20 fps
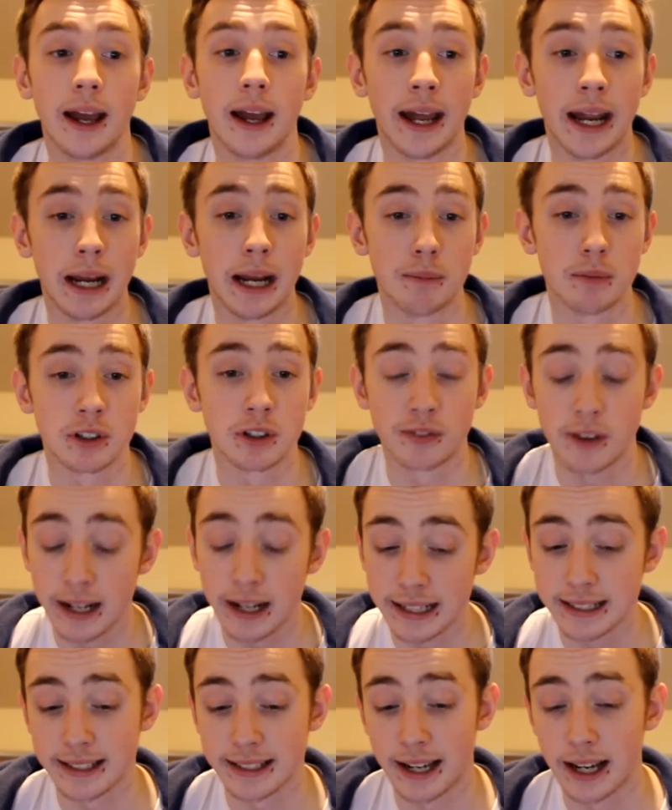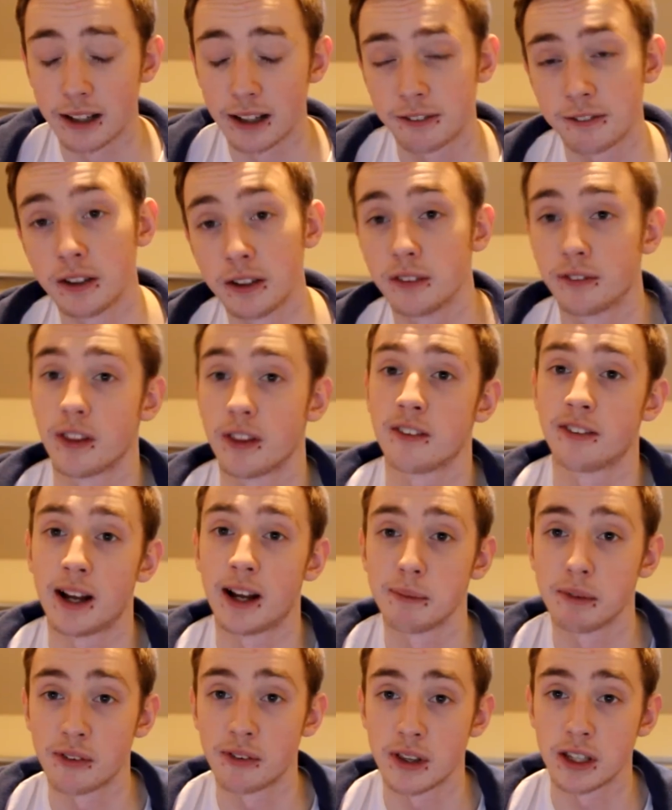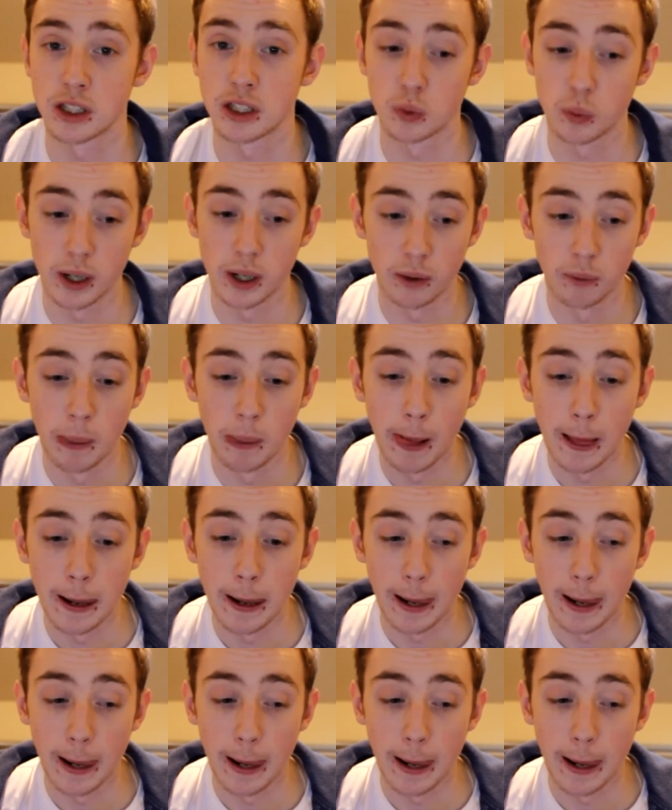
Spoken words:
It's very sad. Feel for the family for this as well.